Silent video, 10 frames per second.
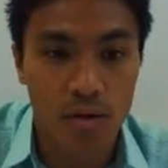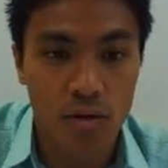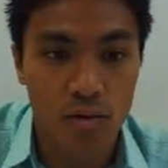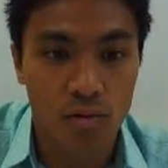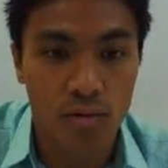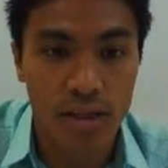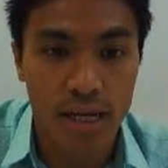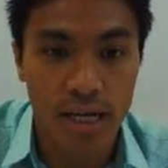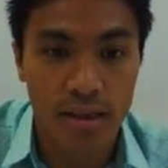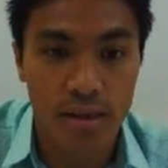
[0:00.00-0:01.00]
you'll
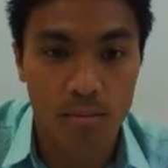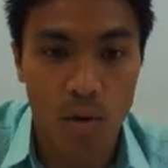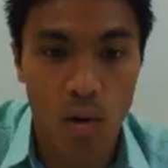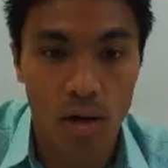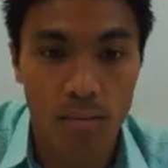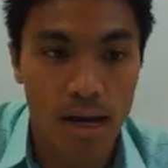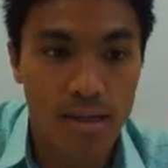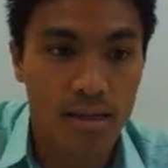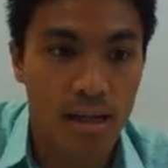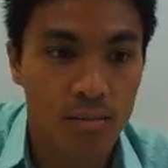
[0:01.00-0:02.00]
need the molar
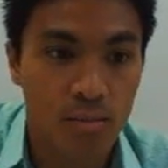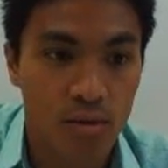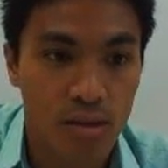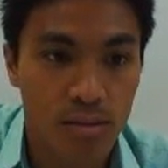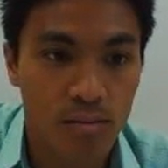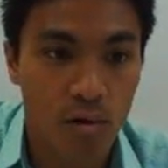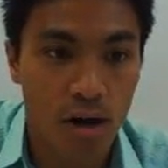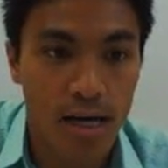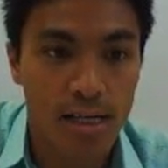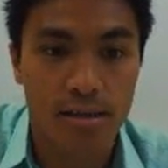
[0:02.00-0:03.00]
mass, and let's put this in
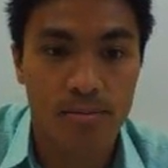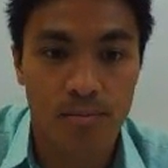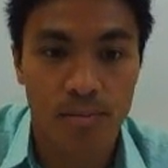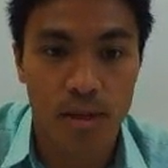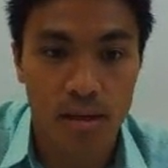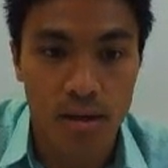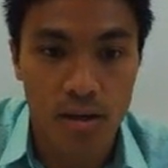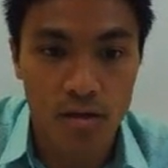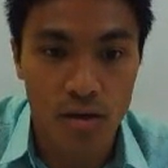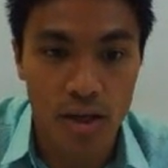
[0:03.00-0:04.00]
white.
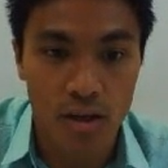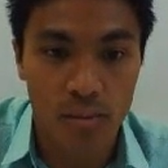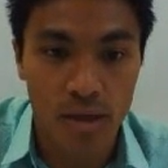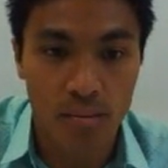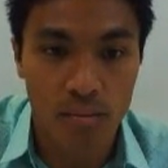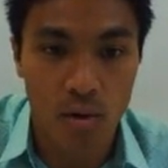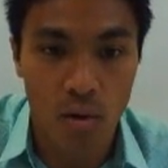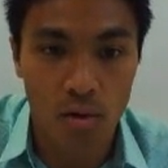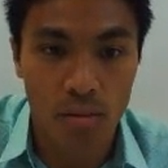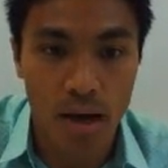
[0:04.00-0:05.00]
So it'll be the
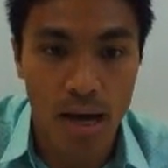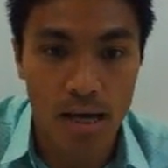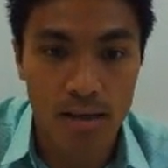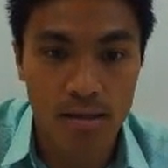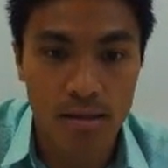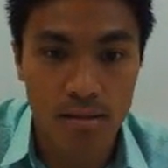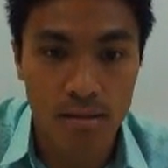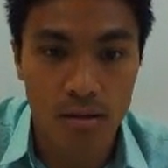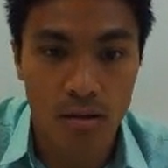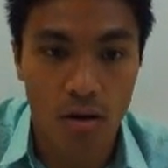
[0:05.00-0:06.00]
molar mass
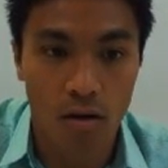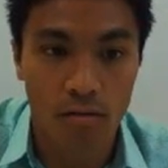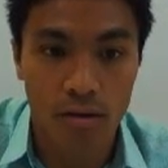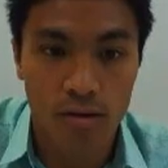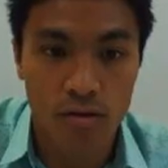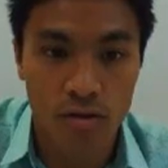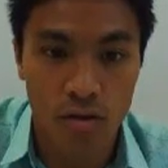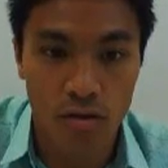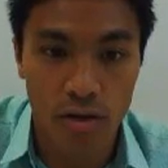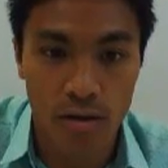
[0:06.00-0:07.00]
of
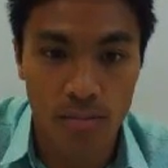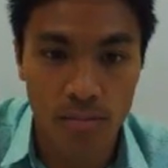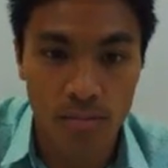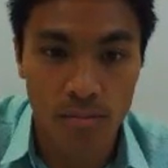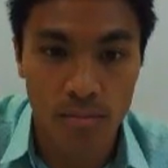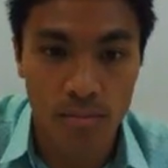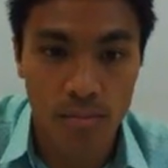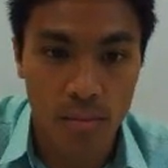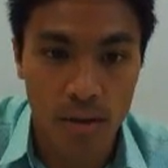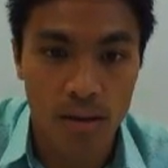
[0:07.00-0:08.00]
sodium
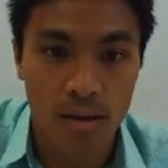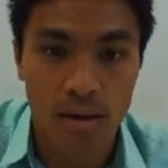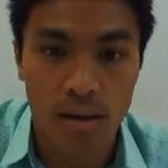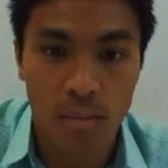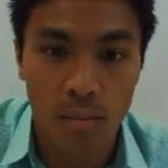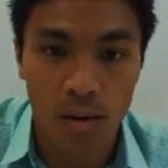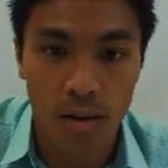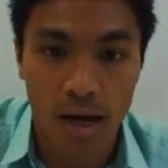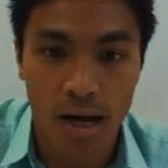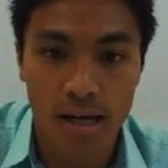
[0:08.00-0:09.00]

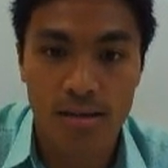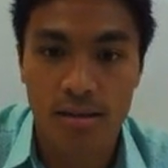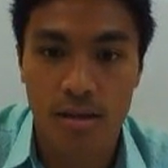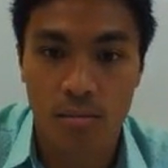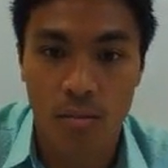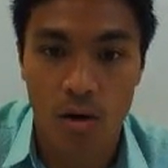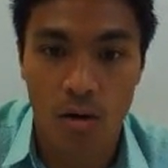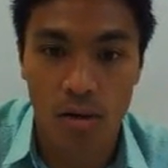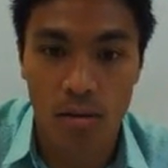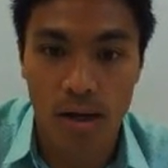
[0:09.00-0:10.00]
plus the
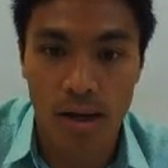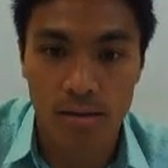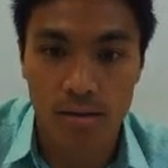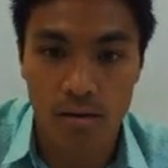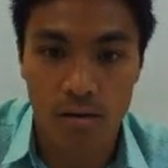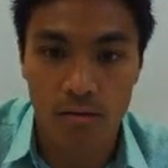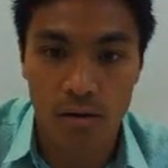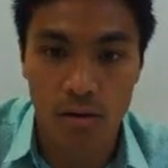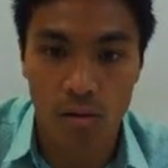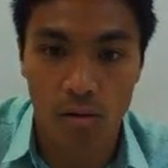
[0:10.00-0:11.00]
molar mass of
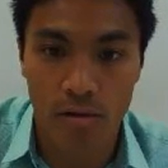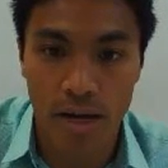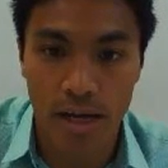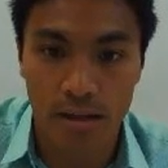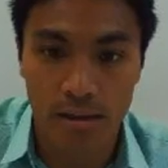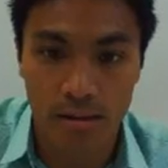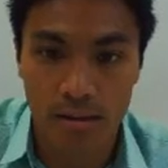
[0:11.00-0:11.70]
chlorine.